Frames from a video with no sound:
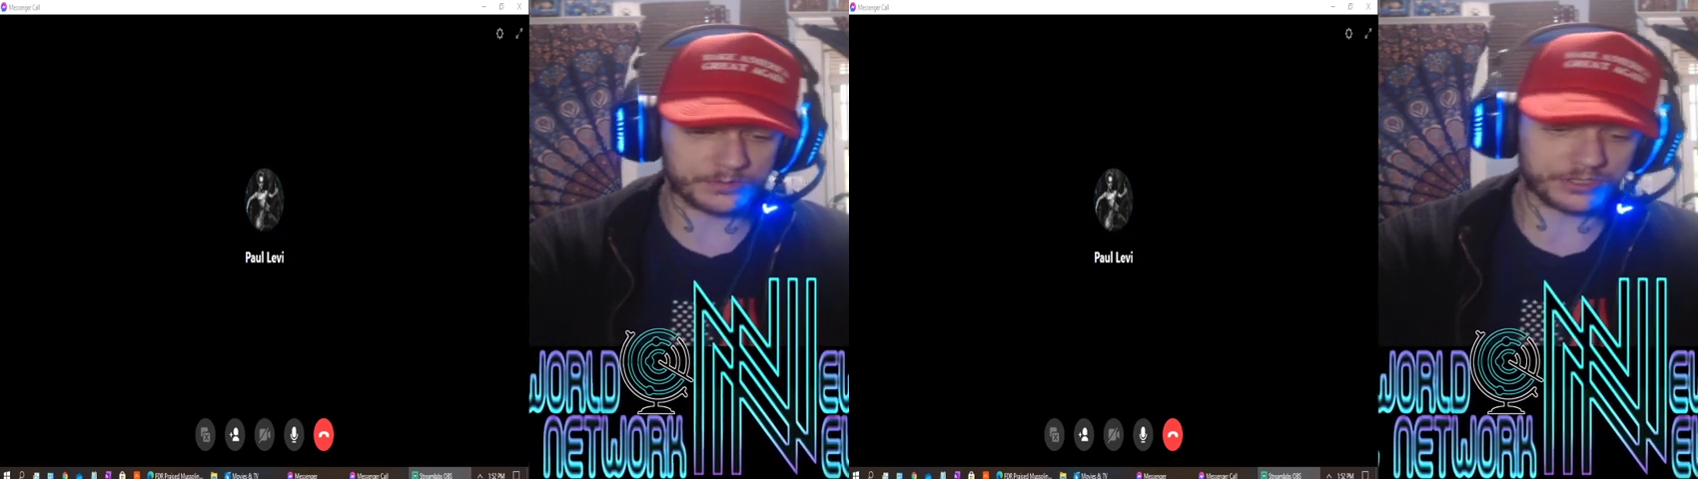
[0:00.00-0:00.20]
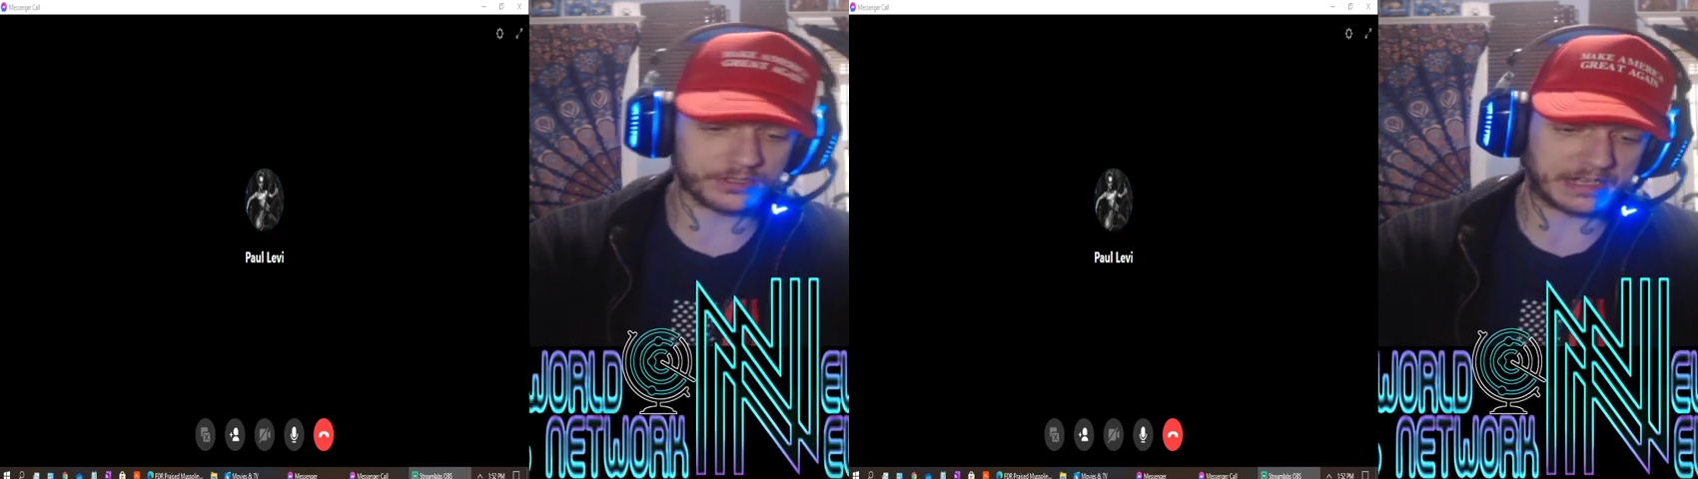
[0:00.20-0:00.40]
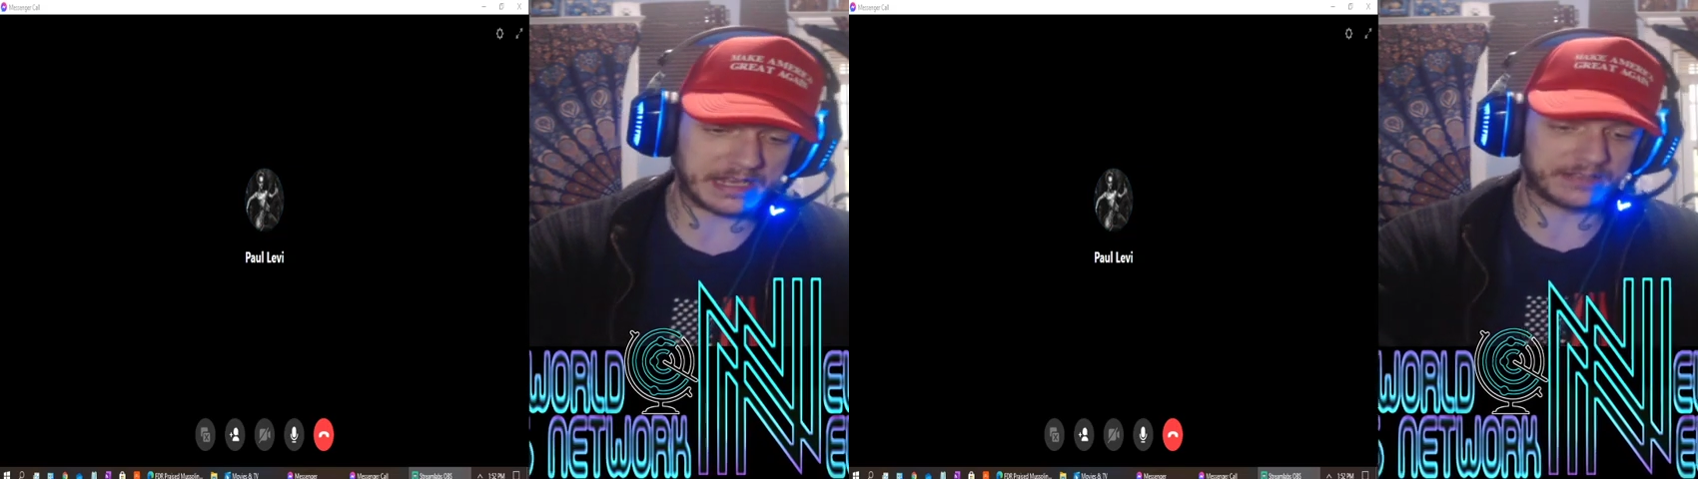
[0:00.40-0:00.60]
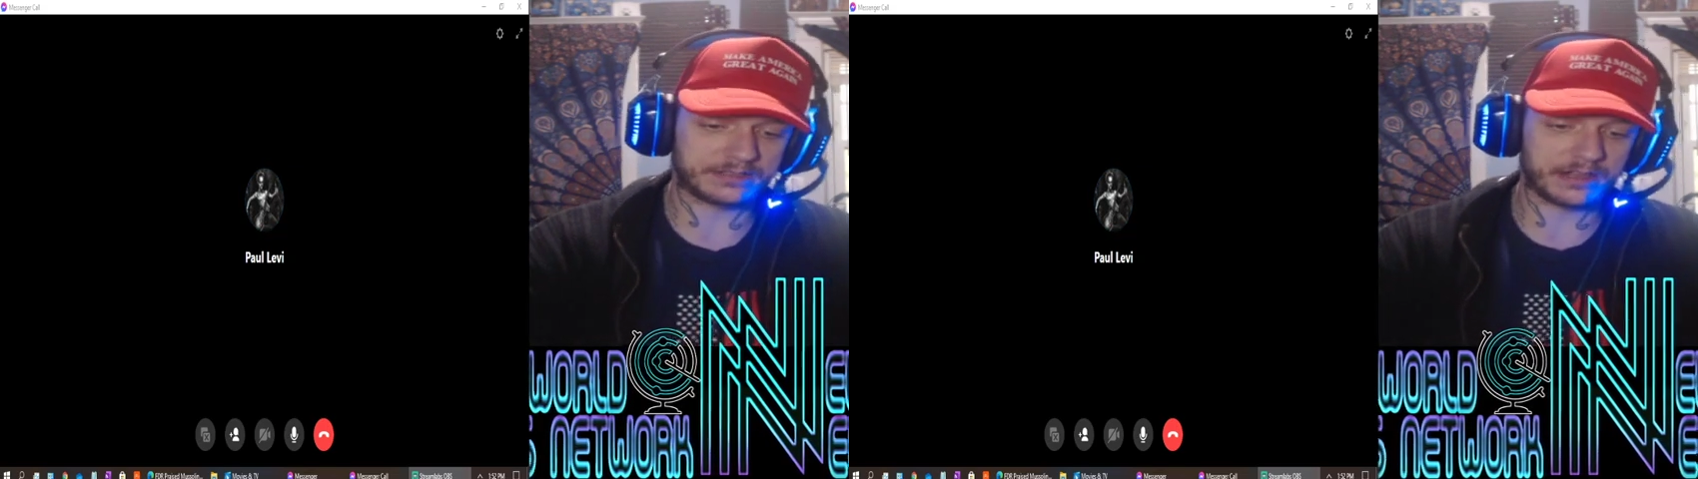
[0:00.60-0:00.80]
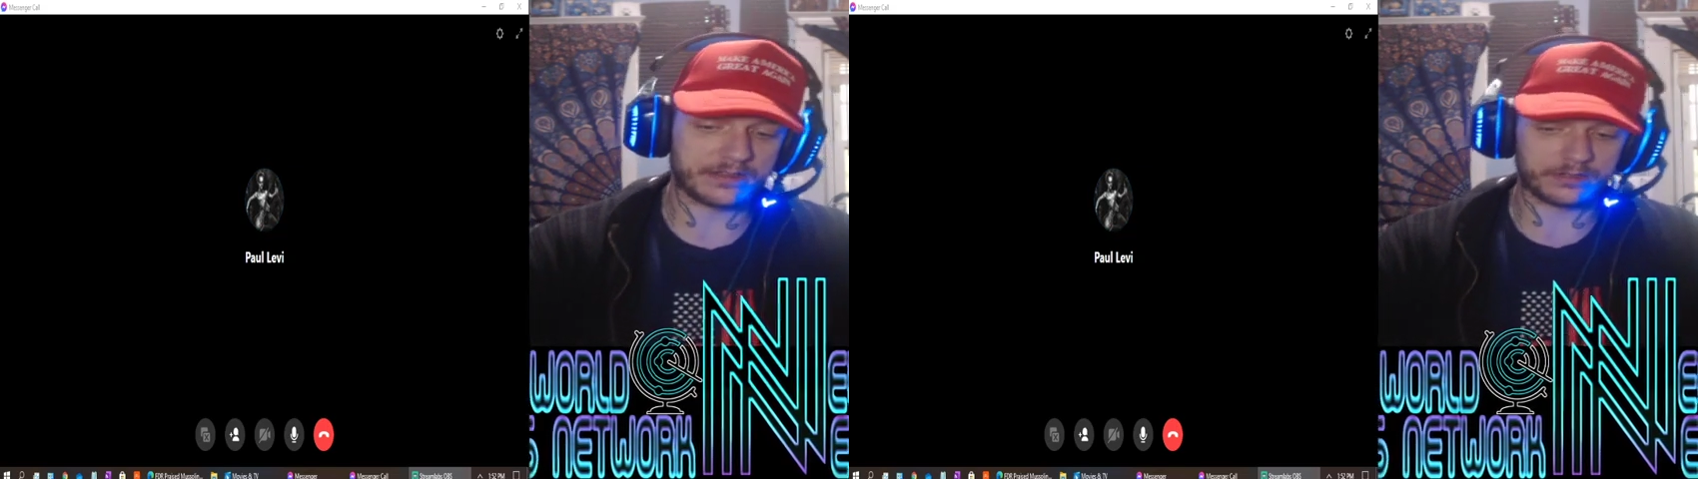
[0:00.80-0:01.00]
sure he
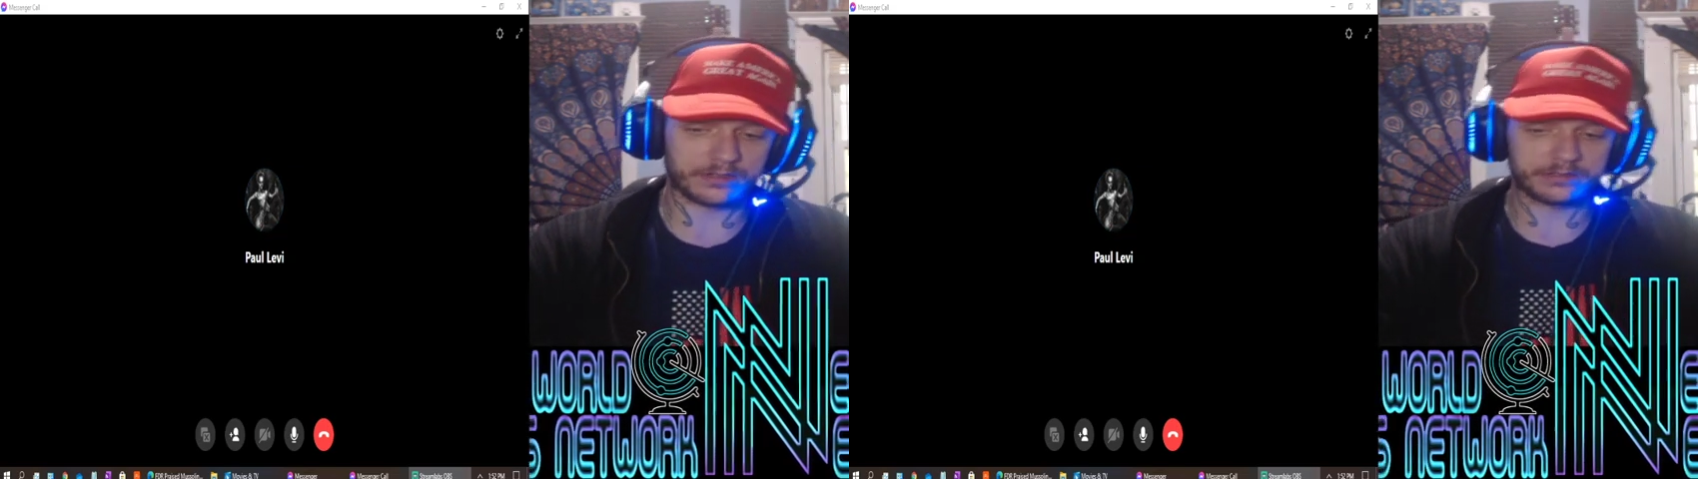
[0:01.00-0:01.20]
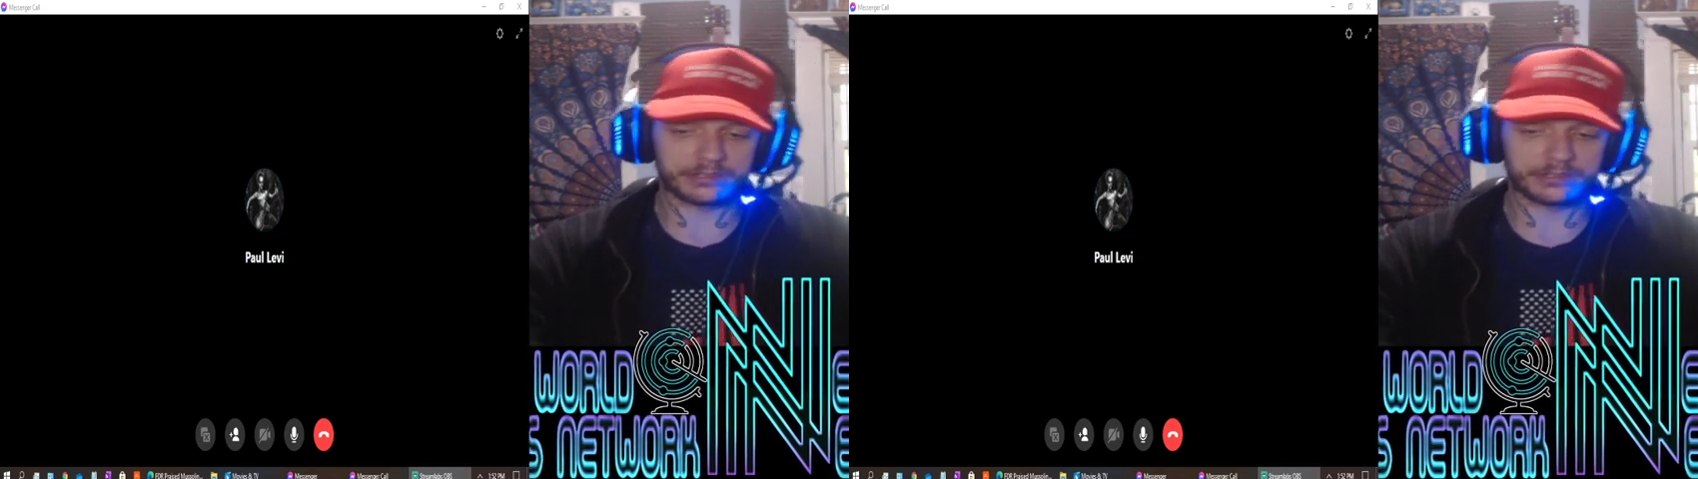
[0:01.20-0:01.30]
has other,